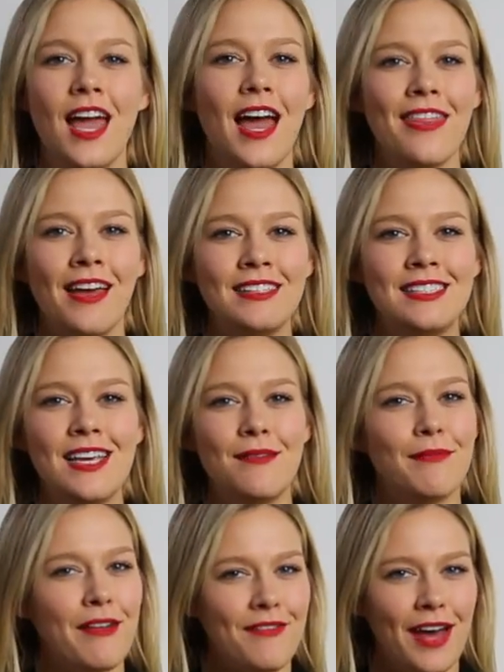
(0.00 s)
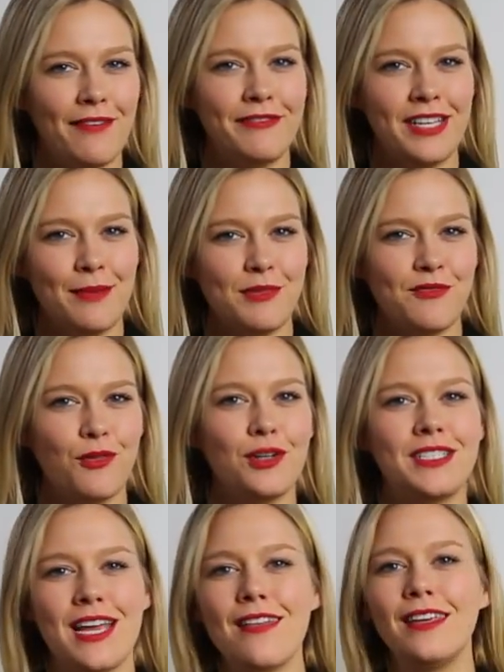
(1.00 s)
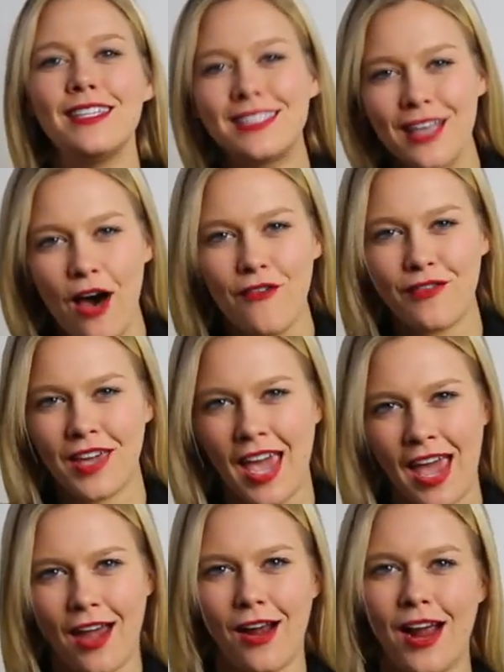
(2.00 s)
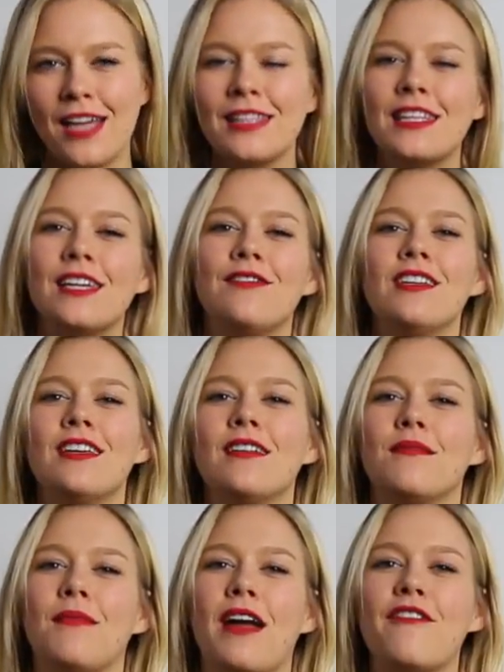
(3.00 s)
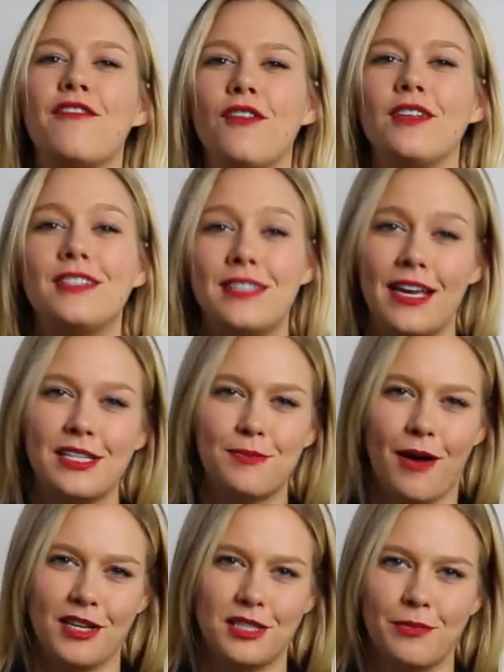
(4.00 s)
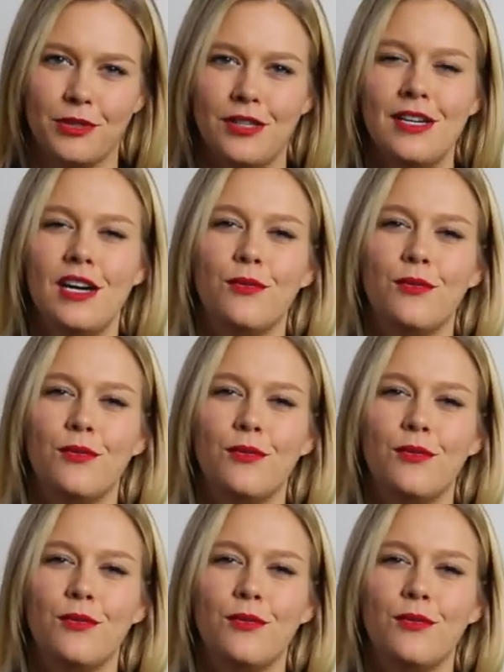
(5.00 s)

And that's it, my 5 tips for daily self-care and living my fullest day as possible.